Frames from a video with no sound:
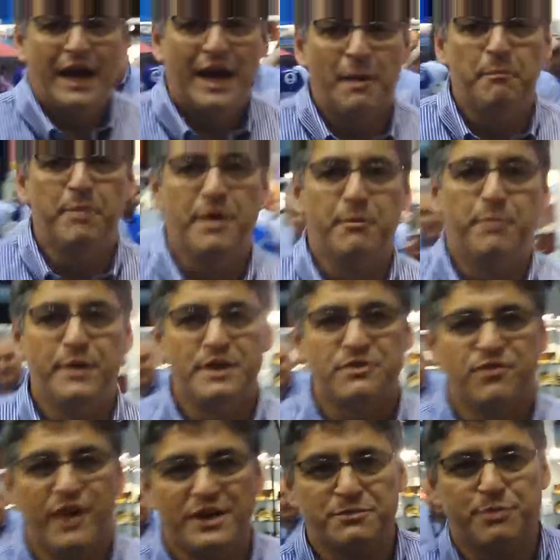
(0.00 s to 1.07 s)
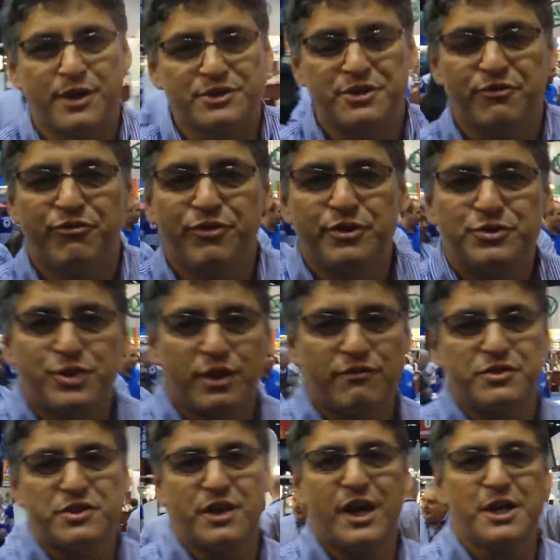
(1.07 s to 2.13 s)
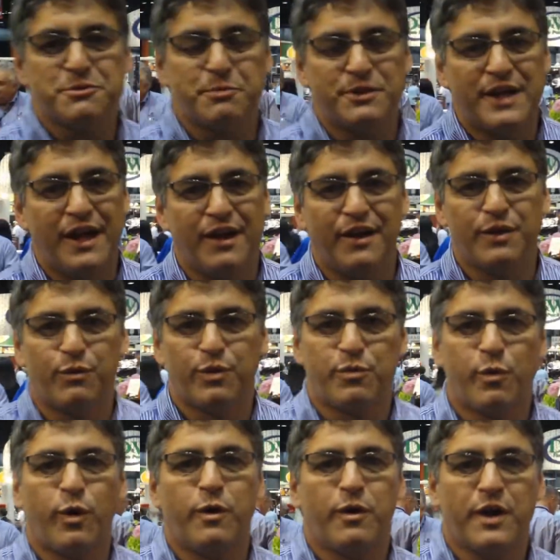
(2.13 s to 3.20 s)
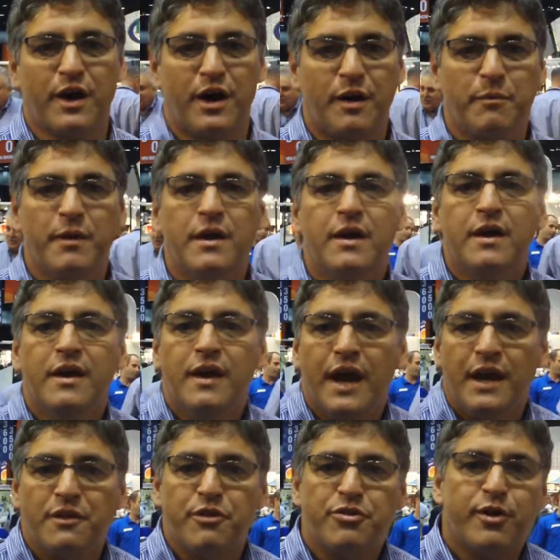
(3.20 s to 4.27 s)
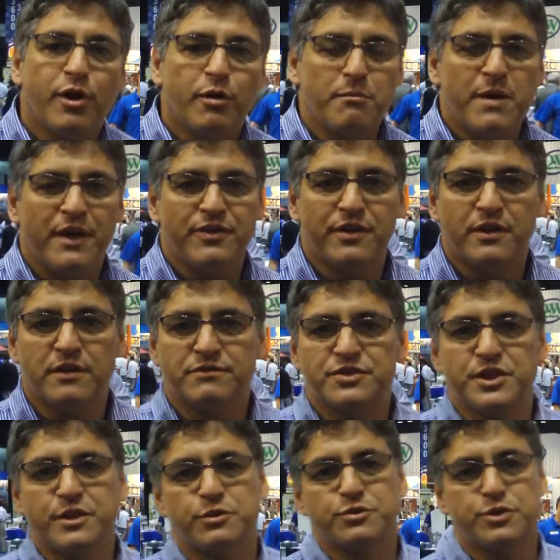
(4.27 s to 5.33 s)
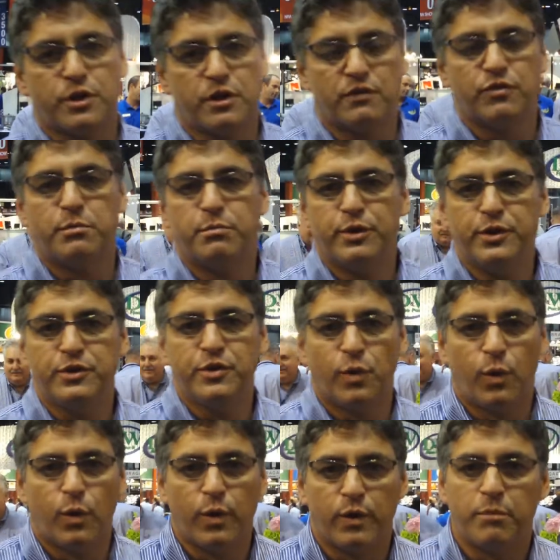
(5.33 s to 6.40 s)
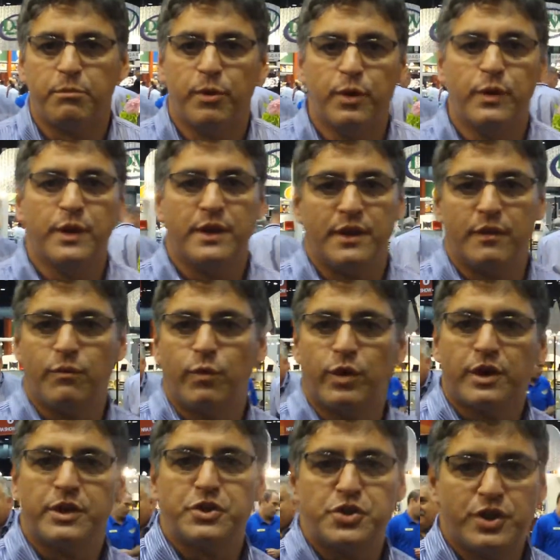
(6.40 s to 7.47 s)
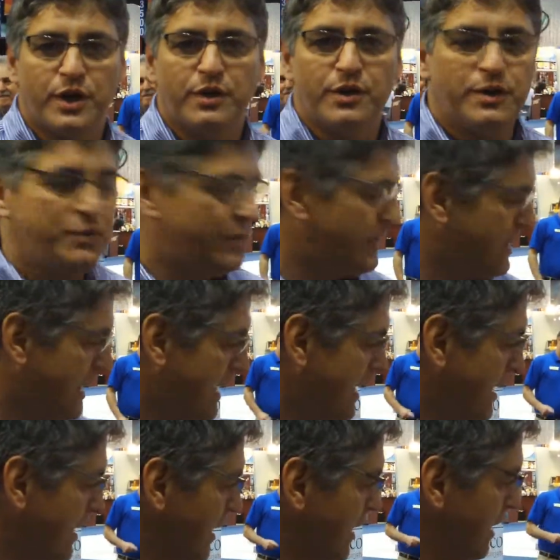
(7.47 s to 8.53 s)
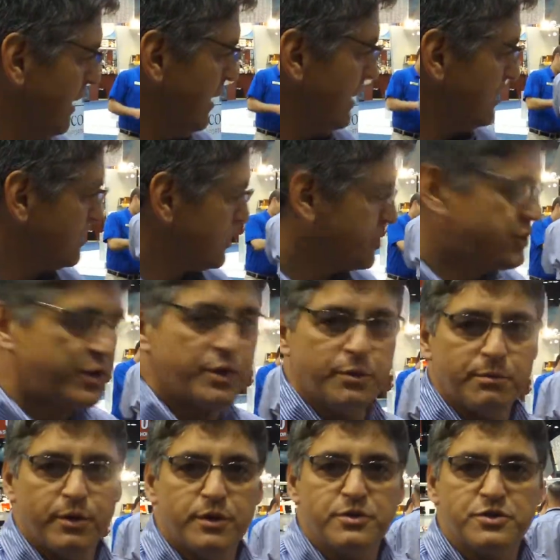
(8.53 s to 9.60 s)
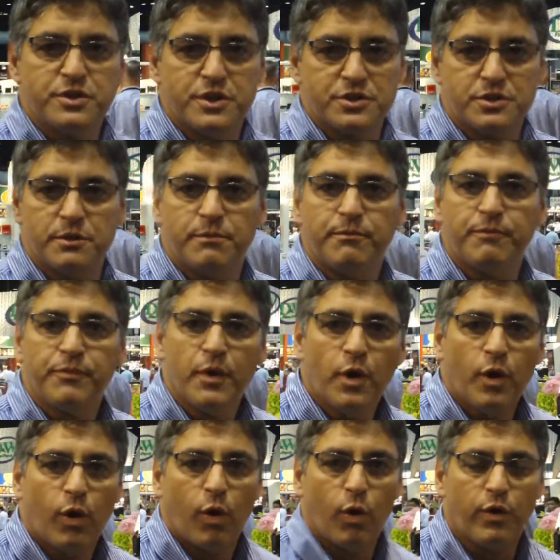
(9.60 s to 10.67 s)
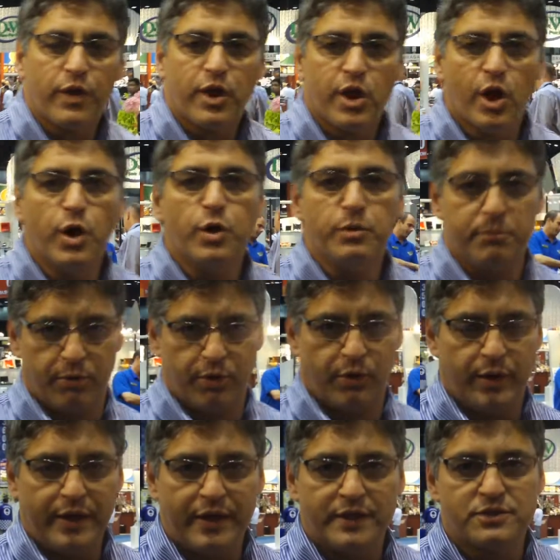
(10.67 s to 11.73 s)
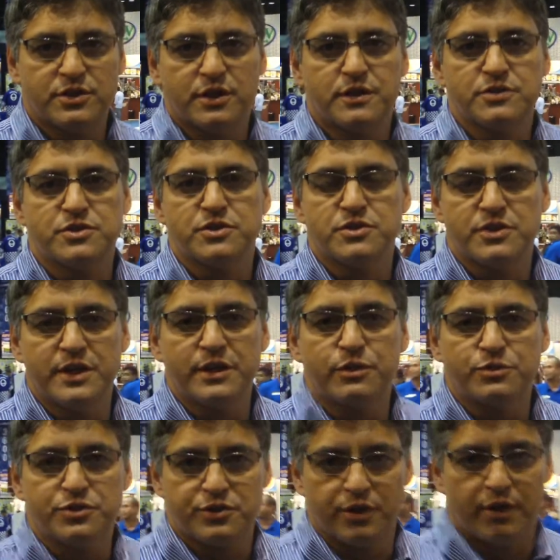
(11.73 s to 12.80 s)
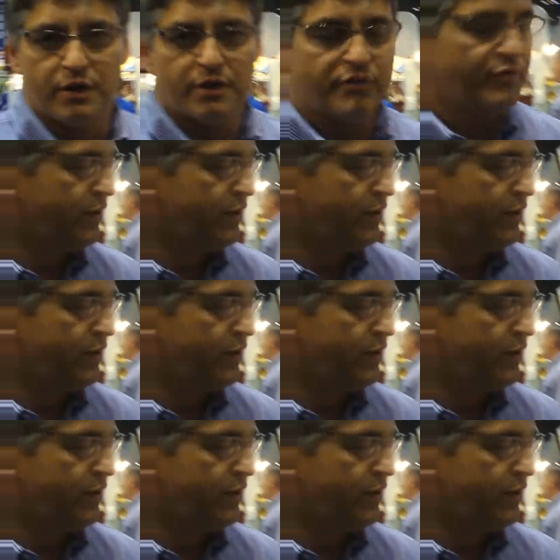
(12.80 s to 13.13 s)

Hi, I'm Ben Pitts, Vice President of Food Service and Hospitality with Royal Cup. And the third method of single serve or brew to order brewing that we're going to show you today is the True Brew system or the cone brewing. And so this is single serve.